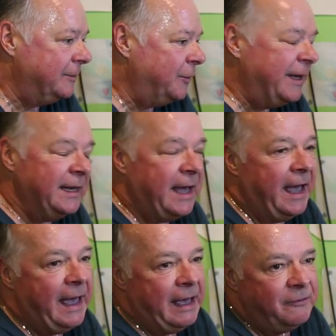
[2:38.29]
we can
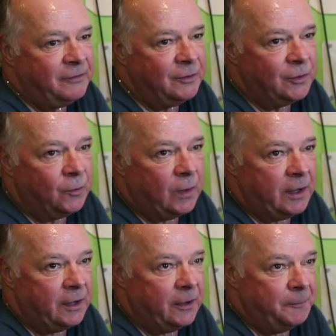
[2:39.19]
have you know
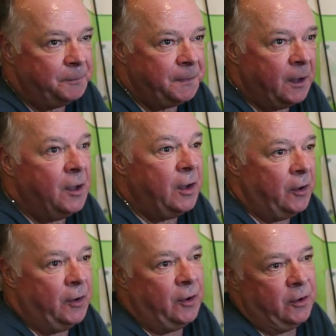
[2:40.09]
um,
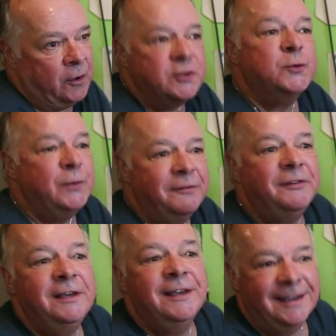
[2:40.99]
uh, a
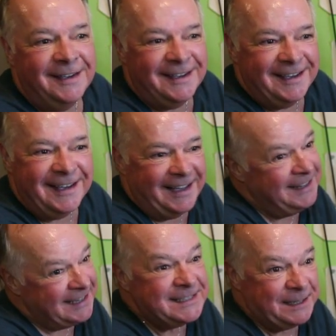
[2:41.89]
suivi,
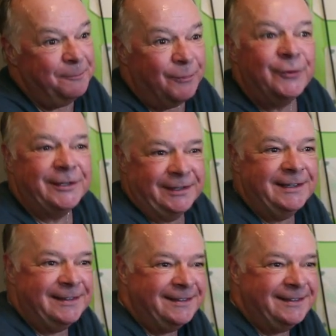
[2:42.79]
and it's important.